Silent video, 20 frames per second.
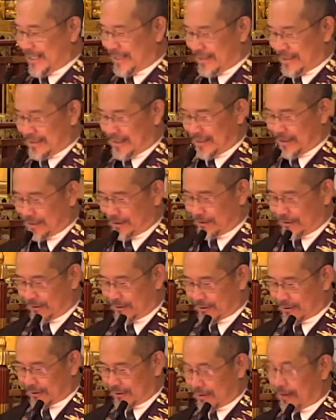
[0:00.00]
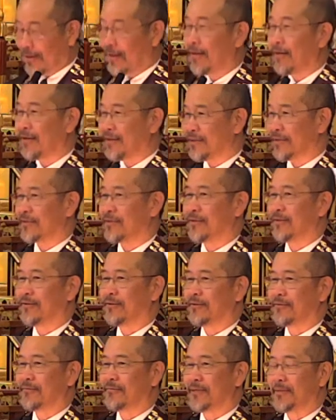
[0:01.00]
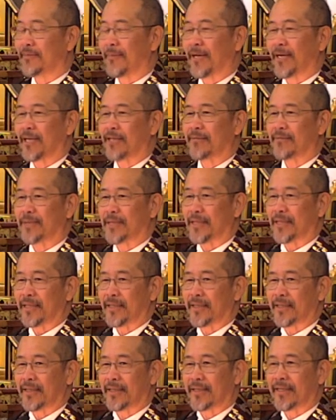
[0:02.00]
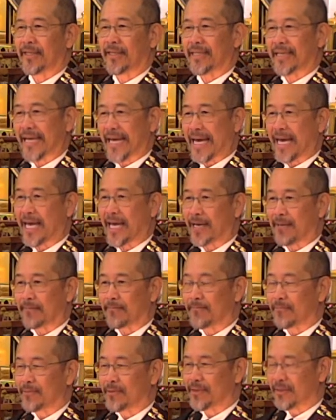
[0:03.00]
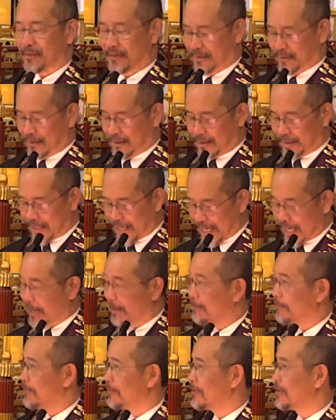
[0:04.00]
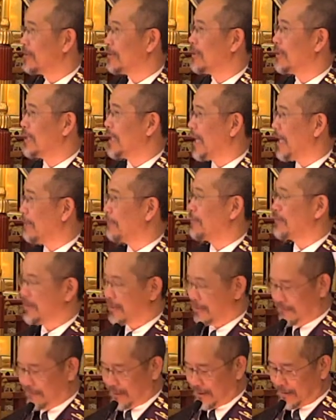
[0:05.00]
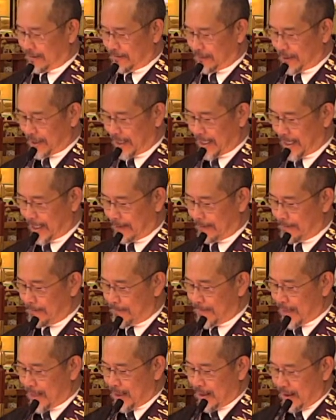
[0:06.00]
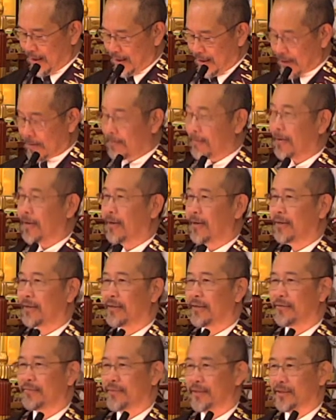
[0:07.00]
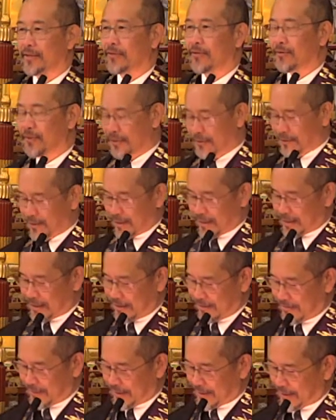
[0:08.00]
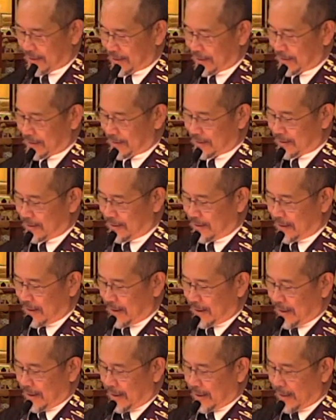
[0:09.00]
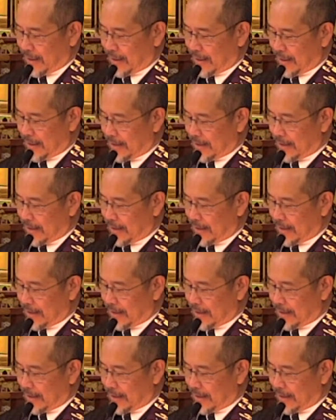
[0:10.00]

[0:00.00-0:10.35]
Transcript: these shoes also remind me that games, the games that we play, are part of the social activities and